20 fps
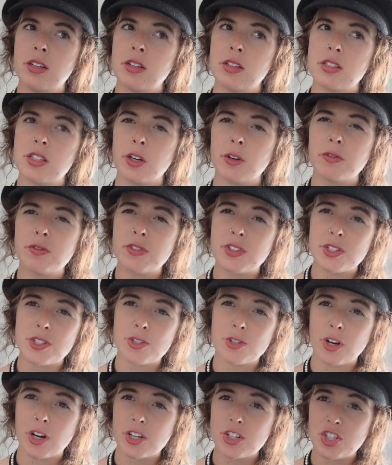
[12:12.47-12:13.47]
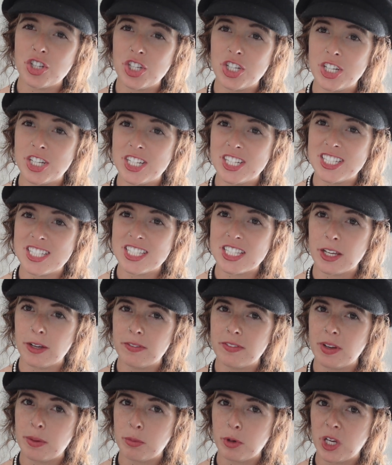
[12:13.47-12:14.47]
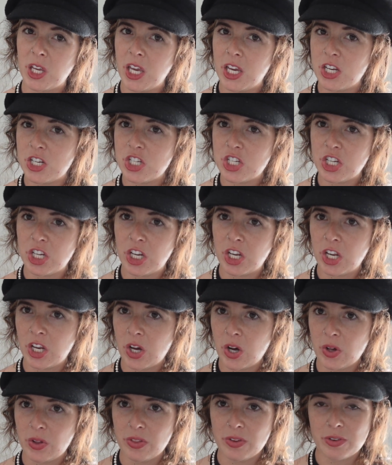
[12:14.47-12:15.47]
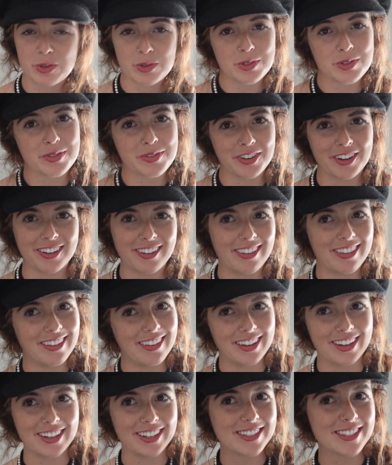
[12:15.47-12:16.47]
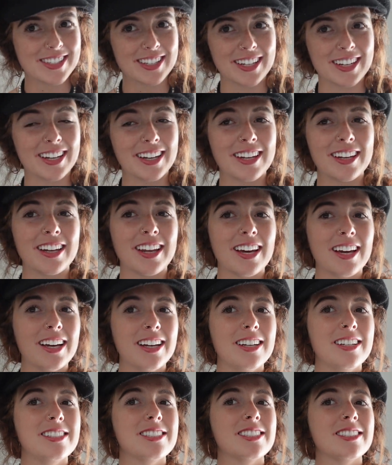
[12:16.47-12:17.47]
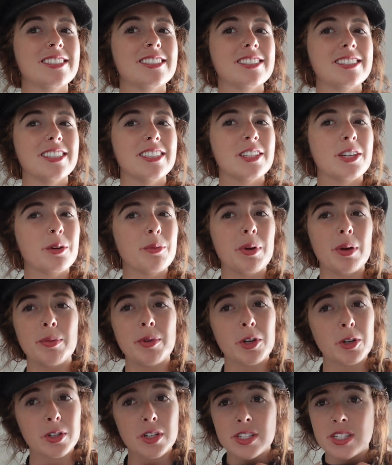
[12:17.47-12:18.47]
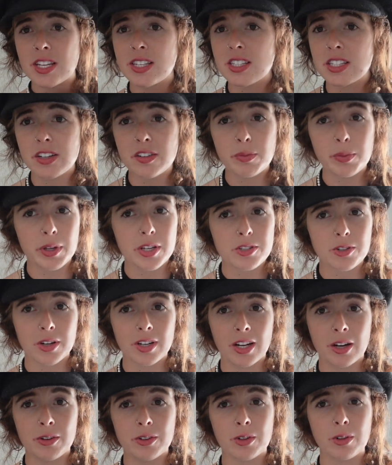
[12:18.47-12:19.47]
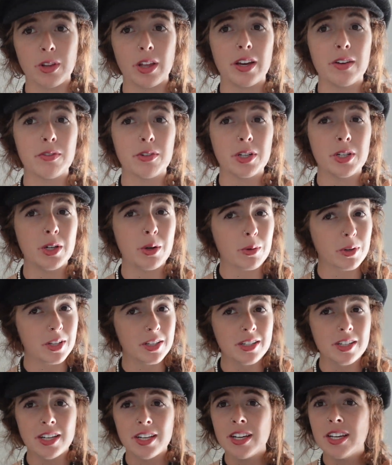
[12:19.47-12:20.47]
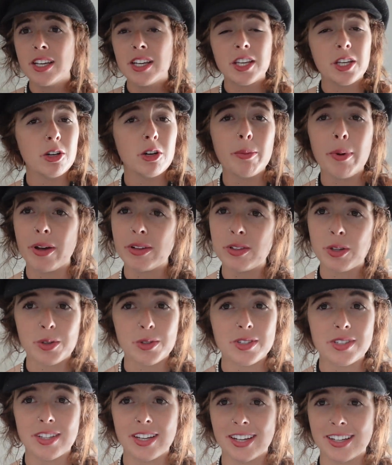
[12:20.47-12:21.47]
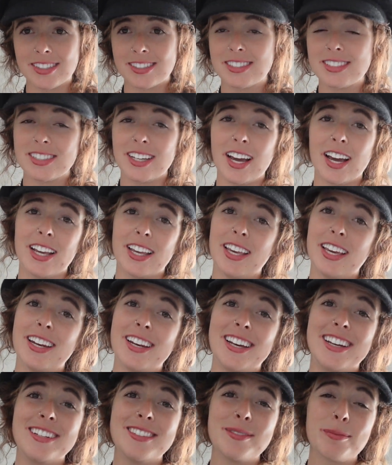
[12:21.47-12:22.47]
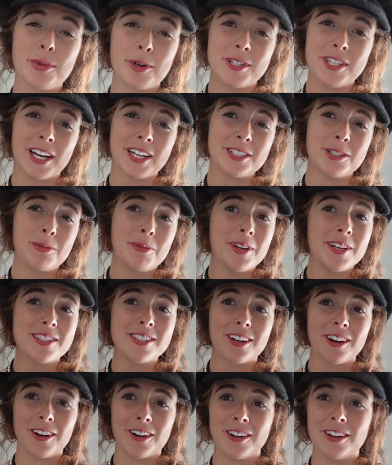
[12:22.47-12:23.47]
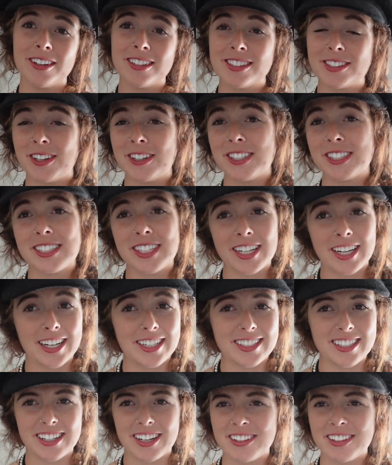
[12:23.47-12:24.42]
self-destruction, self-deprecation, all those fun things. And I just, maybe you're in a sensitive place right now in your life where you don't want to hear about those things. I get it. Protect your peace, girl. So I just thought I'd,